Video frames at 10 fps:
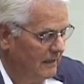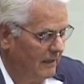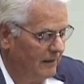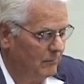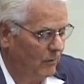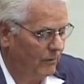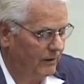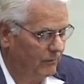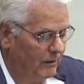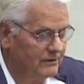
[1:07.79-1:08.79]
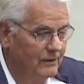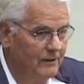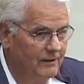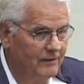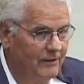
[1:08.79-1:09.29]
I'm more interested
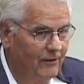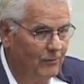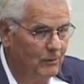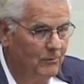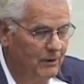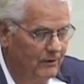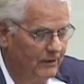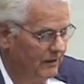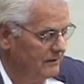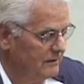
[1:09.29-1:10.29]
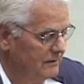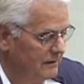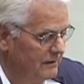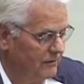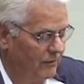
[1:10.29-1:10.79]
in the terrible beauty
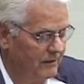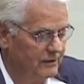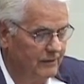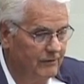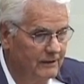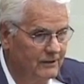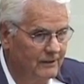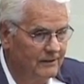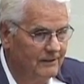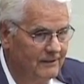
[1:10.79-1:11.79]
and in tragic vision.